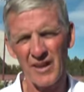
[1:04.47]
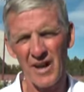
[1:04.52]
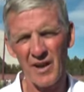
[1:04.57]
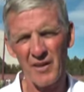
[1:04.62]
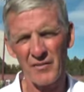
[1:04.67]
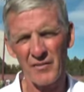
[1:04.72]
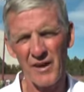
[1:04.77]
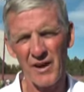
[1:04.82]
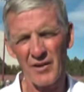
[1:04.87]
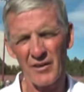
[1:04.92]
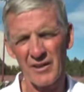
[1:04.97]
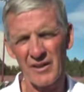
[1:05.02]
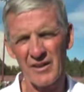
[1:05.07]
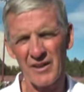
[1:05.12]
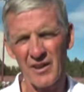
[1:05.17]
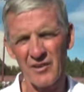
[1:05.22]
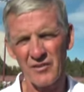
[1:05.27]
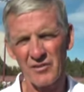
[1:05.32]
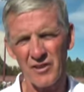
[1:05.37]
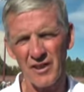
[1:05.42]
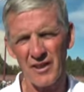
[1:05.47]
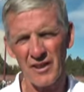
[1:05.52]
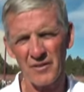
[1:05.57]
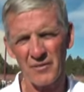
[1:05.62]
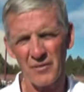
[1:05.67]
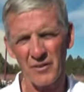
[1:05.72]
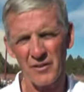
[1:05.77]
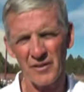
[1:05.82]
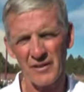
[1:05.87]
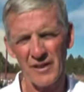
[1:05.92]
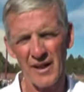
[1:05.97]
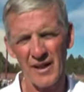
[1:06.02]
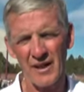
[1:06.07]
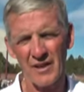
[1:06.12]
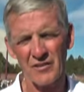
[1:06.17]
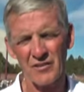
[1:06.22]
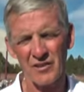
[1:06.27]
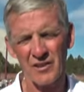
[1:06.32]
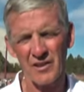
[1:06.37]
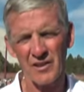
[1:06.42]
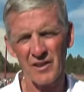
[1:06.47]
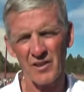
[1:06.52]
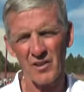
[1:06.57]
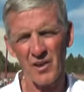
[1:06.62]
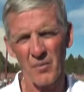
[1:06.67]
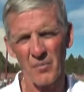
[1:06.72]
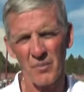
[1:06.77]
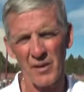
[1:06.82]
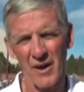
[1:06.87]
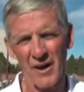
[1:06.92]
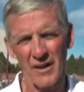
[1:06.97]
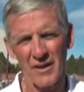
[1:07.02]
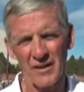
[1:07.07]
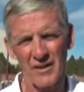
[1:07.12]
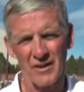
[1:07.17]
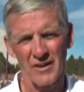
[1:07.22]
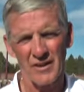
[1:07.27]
golf outing yesterday for the dads and the alumni.